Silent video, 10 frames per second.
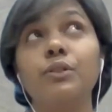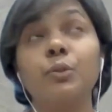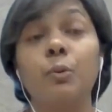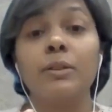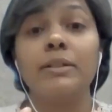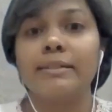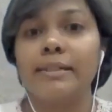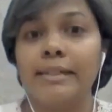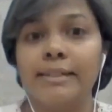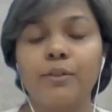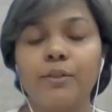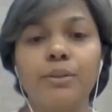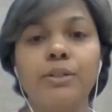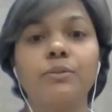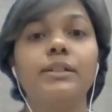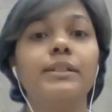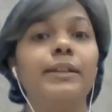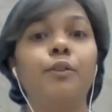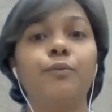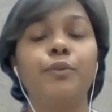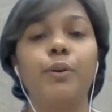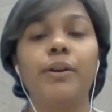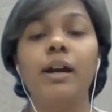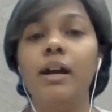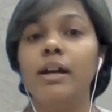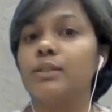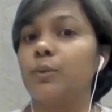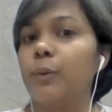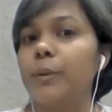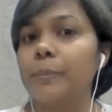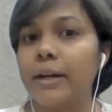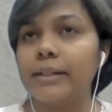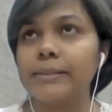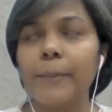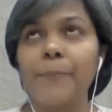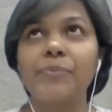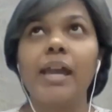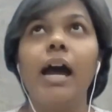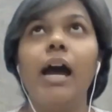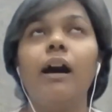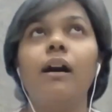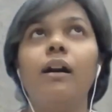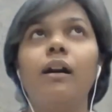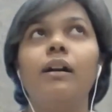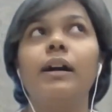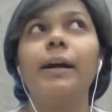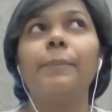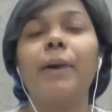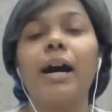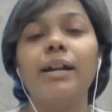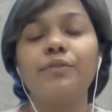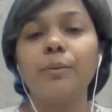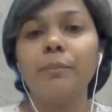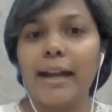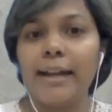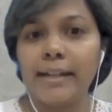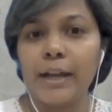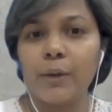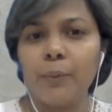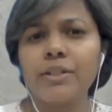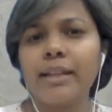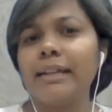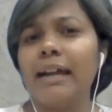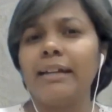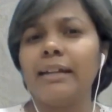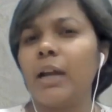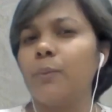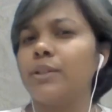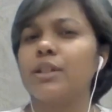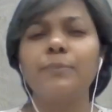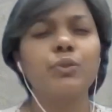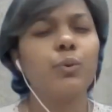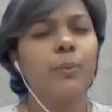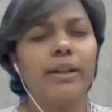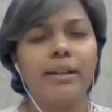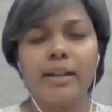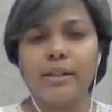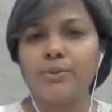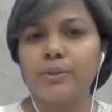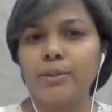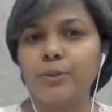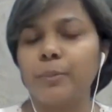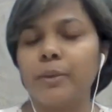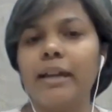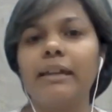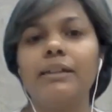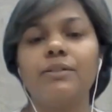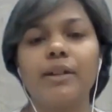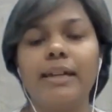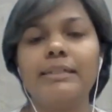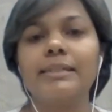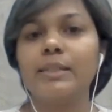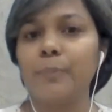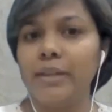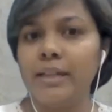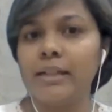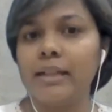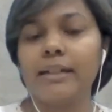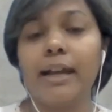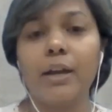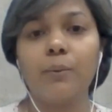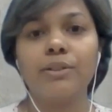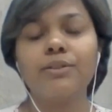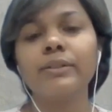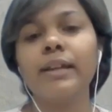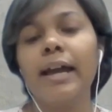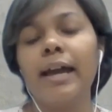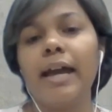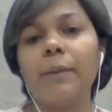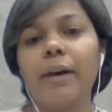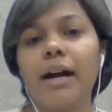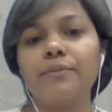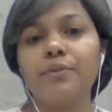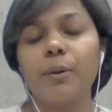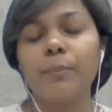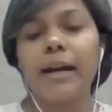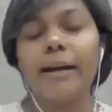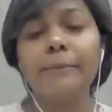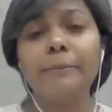soul's need, according to the need of your soul path. Apart from light language, like light language comes very natural to me. I can write and speak light languages. Apart from that,